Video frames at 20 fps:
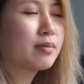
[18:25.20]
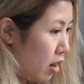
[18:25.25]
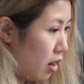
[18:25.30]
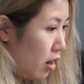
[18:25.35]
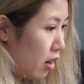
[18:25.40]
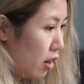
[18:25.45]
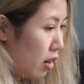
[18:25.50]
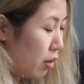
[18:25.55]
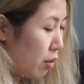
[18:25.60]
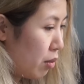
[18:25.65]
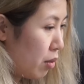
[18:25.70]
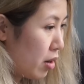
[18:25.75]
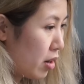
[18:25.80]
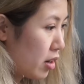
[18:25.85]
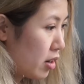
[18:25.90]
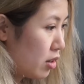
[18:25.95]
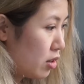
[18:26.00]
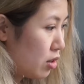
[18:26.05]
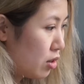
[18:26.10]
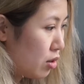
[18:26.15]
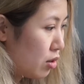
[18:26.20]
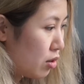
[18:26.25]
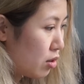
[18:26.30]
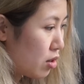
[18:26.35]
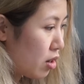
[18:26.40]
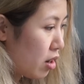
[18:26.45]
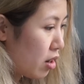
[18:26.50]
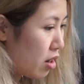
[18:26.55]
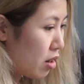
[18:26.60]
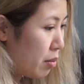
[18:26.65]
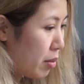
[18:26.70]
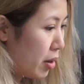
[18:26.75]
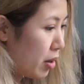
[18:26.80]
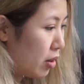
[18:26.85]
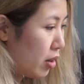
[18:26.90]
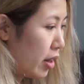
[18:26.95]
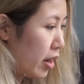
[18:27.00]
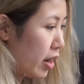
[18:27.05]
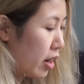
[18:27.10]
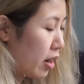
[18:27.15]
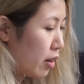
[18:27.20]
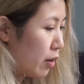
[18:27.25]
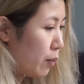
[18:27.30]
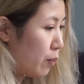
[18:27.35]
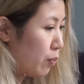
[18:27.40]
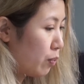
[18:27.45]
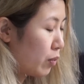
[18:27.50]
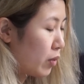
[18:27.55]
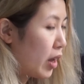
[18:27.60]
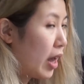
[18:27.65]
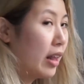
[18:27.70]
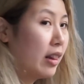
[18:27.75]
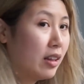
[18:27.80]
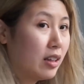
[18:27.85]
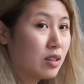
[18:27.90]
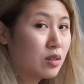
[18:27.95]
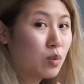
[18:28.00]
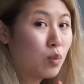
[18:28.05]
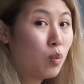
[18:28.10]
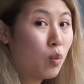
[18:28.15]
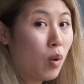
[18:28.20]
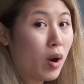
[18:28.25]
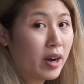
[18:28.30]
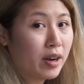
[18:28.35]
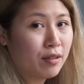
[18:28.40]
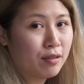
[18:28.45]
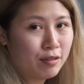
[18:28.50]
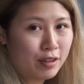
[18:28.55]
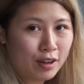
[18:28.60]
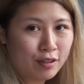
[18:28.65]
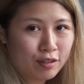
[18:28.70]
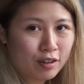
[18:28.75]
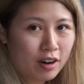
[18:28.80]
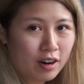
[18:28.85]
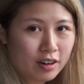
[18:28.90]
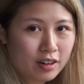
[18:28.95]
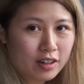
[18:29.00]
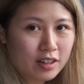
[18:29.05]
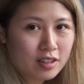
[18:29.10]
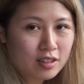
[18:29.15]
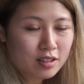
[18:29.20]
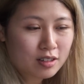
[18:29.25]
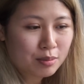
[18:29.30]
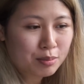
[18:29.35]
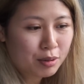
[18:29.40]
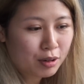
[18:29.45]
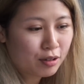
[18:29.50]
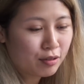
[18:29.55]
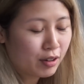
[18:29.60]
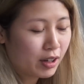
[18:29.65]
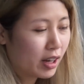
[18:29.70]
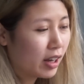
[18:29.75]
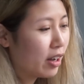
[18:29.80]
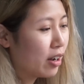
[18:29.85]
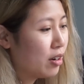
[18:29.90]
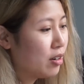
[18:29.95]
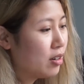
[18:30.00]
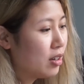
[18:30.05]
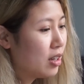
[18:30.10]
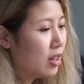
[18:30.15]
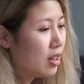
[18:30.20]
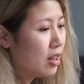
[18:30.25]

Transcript: I wanted to talk about like at least one favorite artist per video.